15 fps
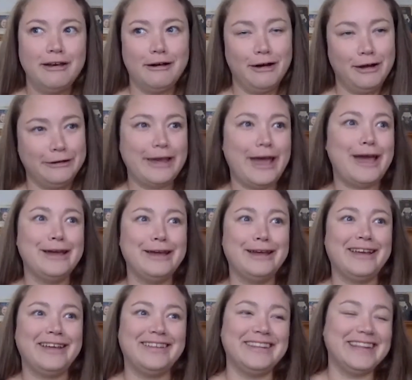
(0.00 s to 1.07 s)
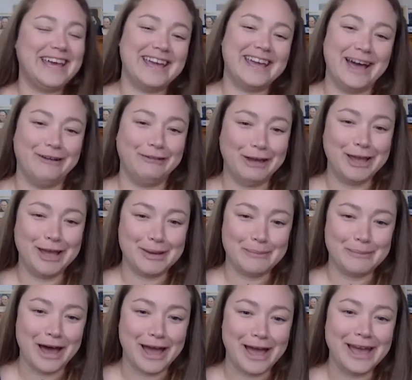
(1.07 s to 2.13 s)
all day. Like, how lucky am
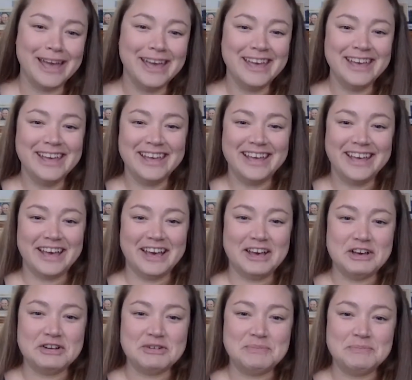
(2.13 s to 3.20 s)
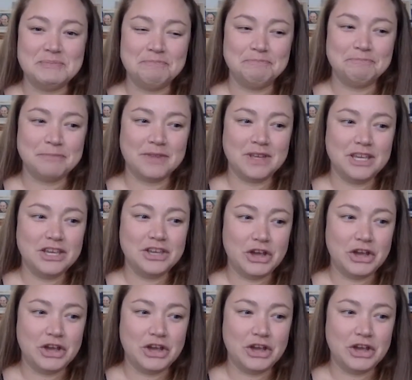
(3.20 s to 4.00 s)
I? Um, you